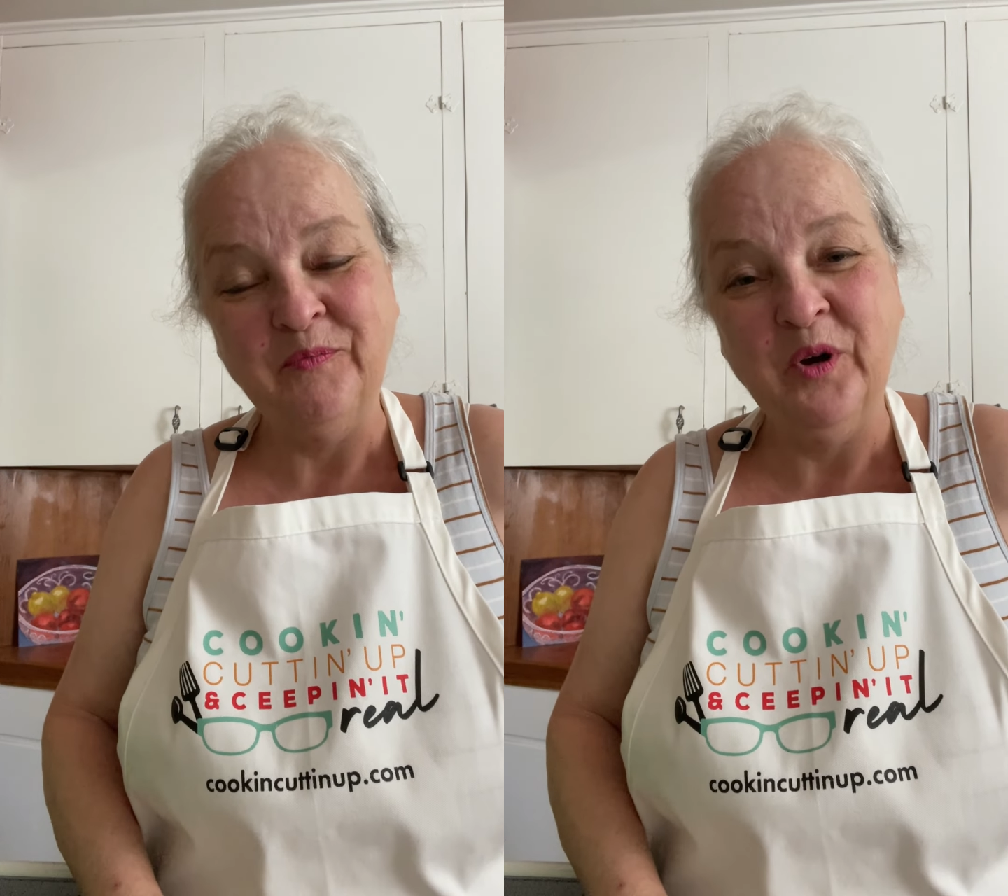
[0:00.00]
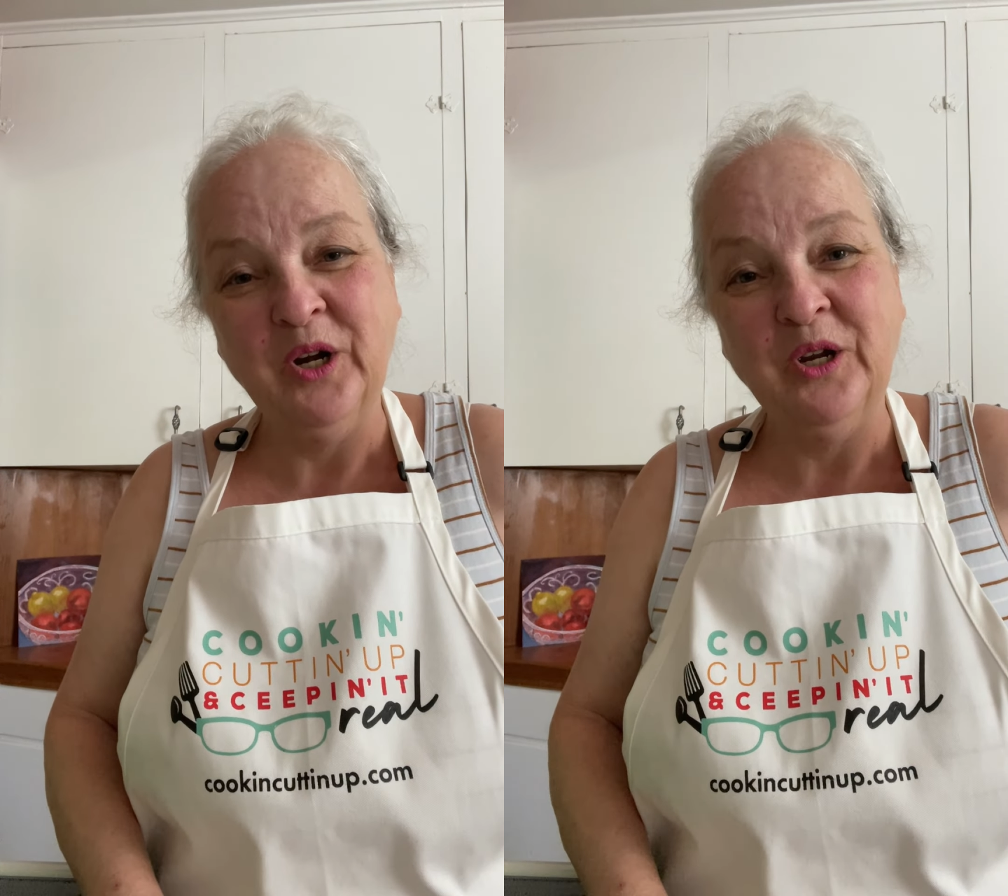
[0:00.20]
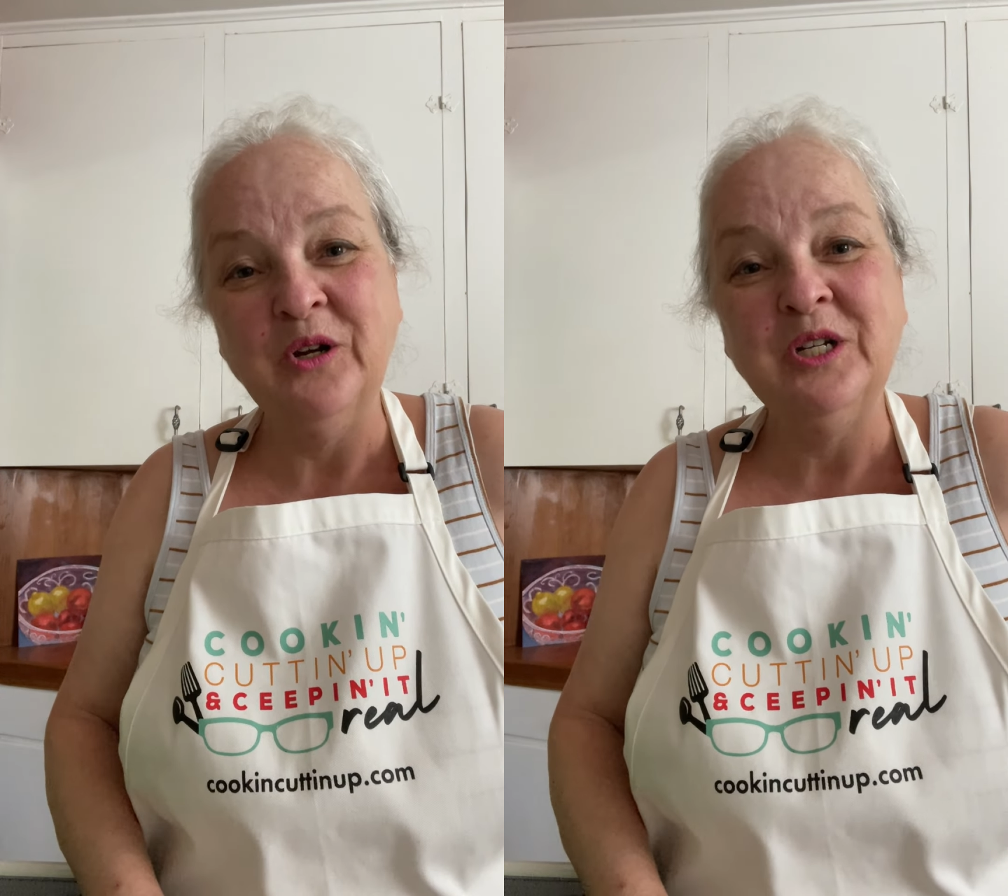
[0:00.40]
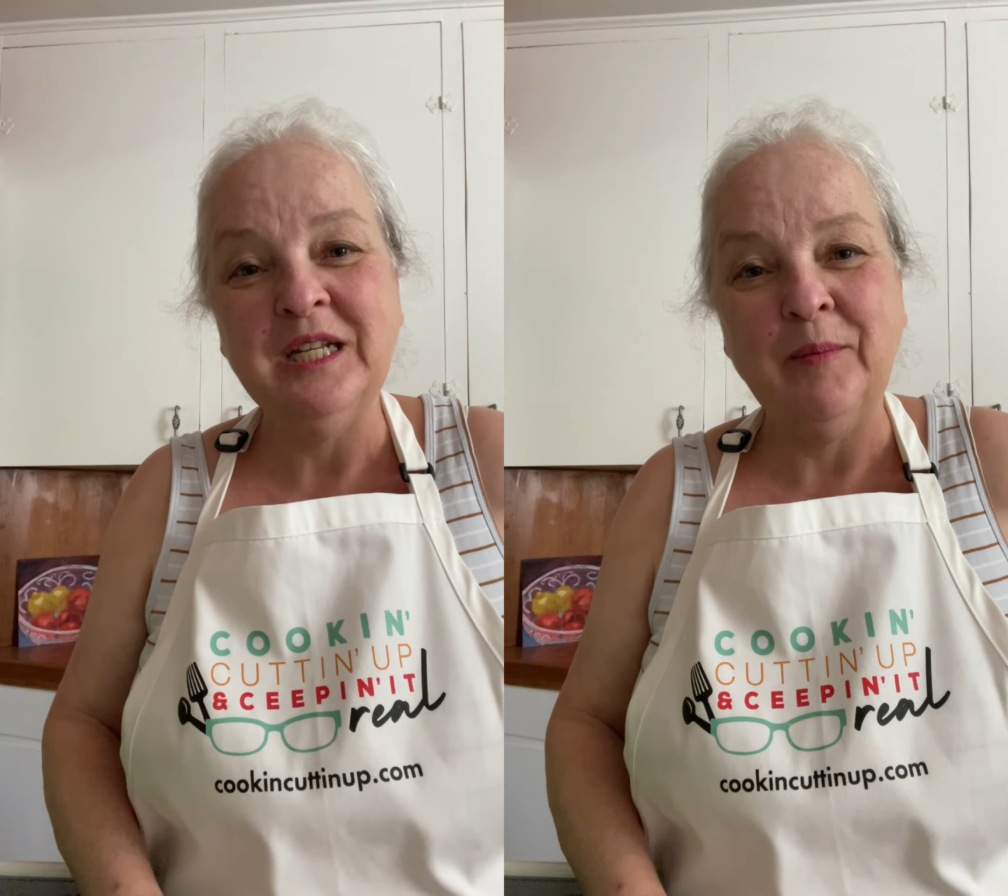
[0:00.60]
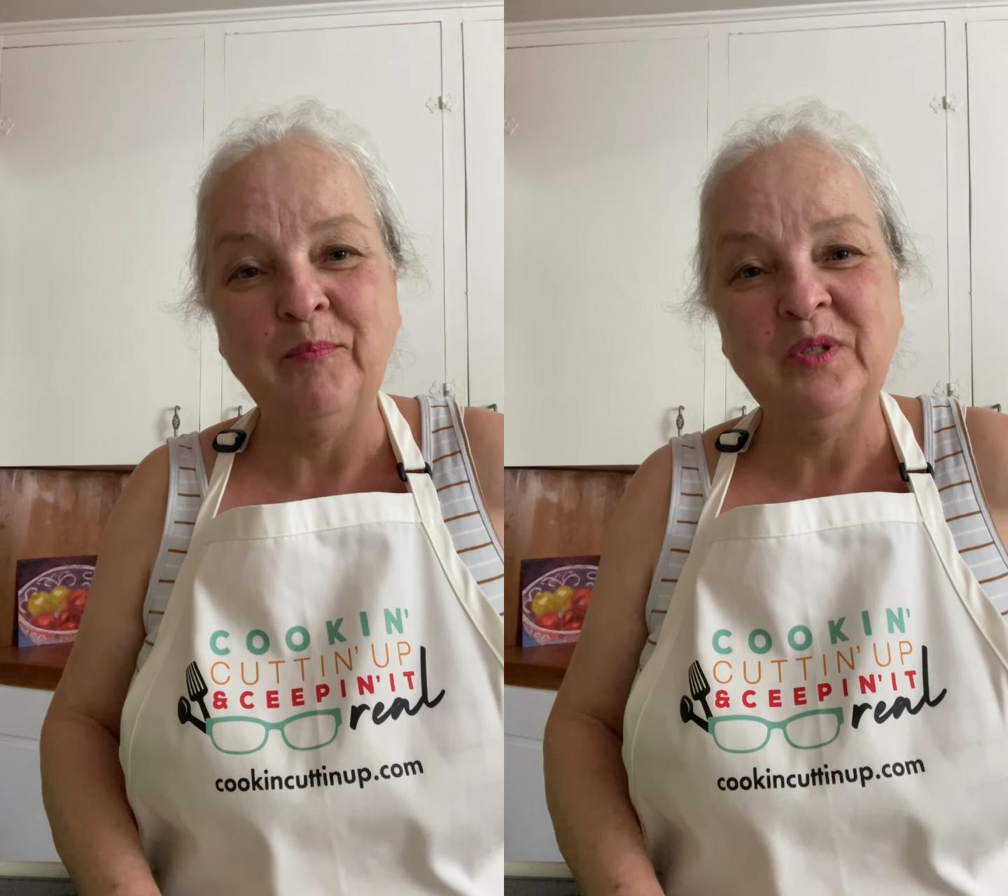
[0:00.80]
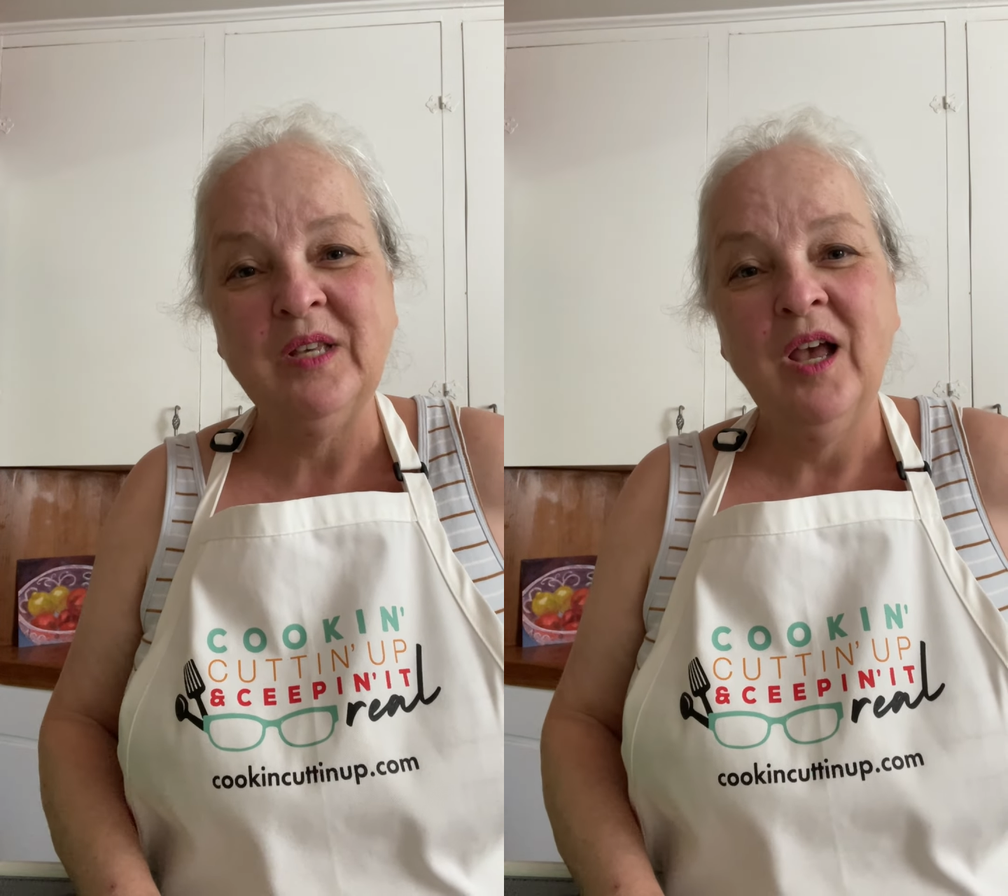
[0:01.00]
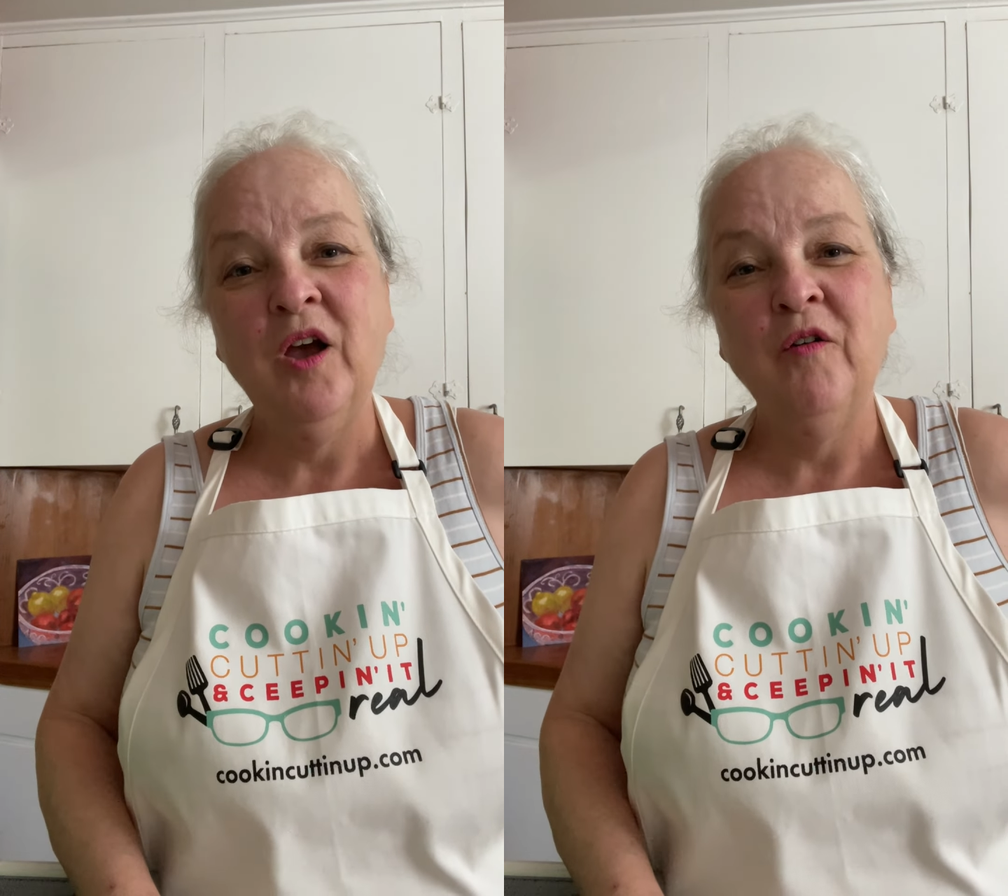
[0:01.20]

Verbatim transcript: What are your tips